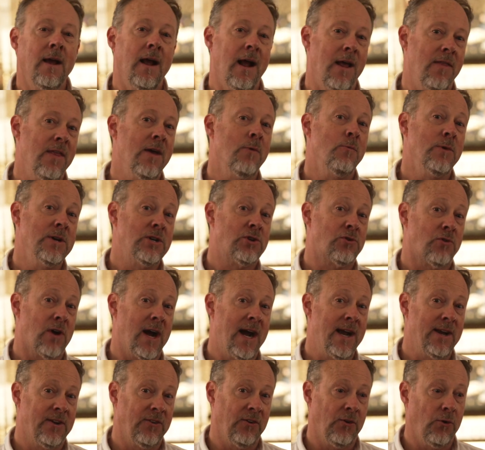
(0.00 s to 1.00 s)
And then we
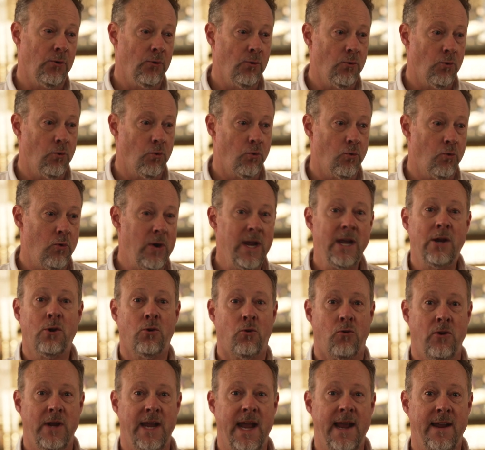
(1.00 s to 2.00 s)
try to
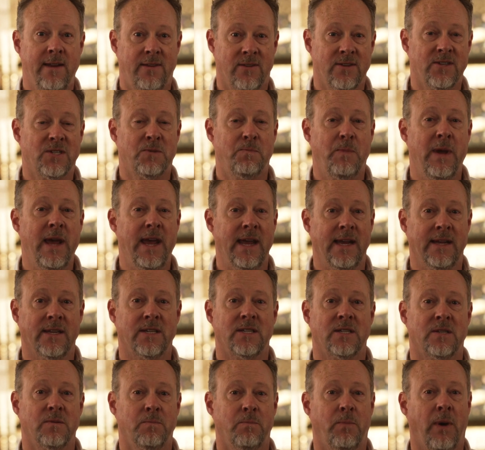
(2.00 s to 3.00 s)
recreate the
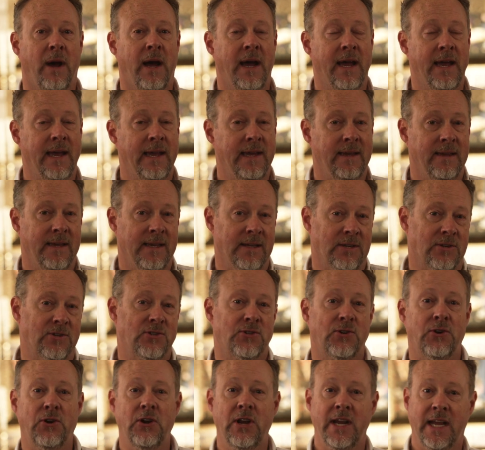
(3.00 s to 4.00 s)
space by
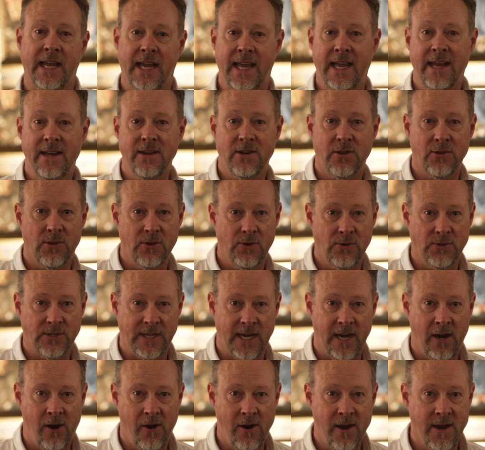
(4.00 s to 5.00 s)
inserting into those
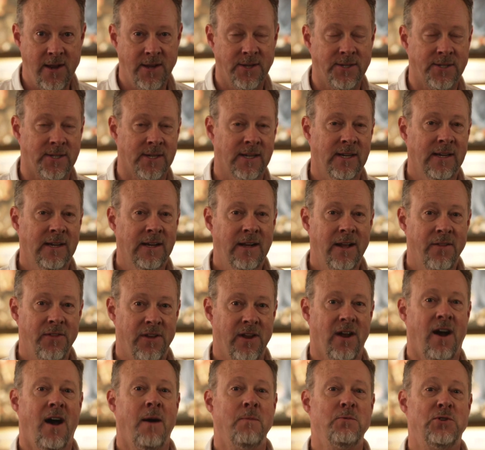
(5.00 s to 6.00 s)
areas
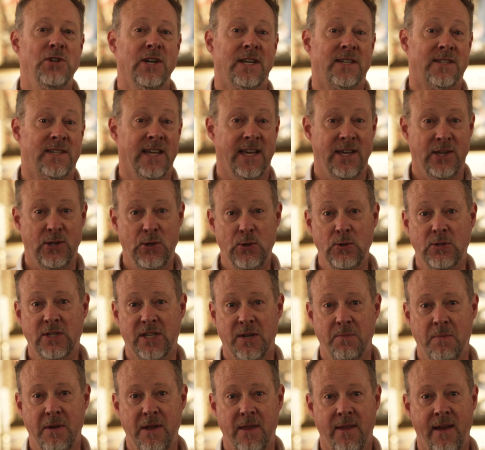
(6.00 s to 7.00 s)
the objects that used
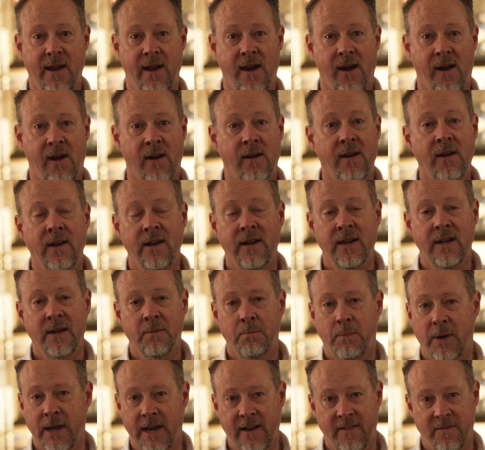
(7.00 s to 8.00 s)
to be there
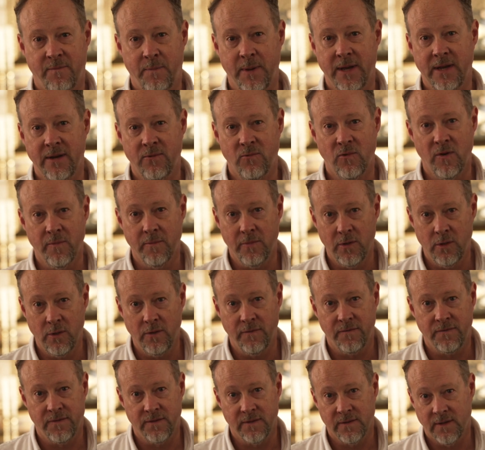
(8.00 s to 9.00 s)
but have been
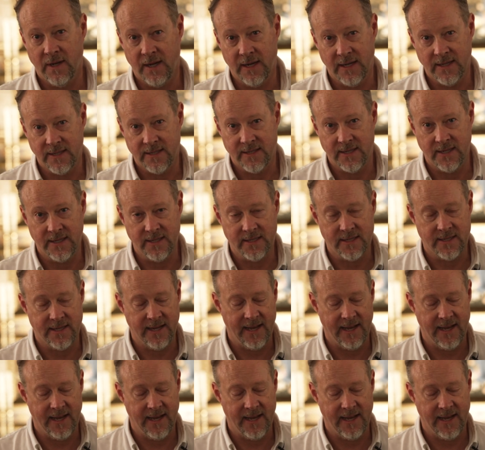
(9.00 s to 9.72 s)
removed uh, since